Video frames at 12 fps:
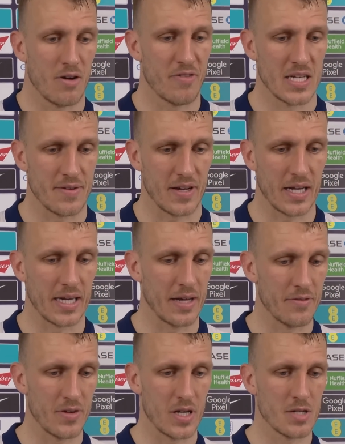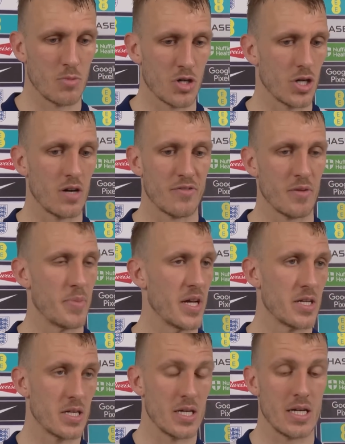I feel as though I can give as much off the
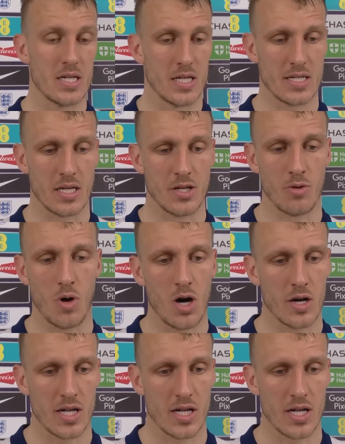pitch as I do on.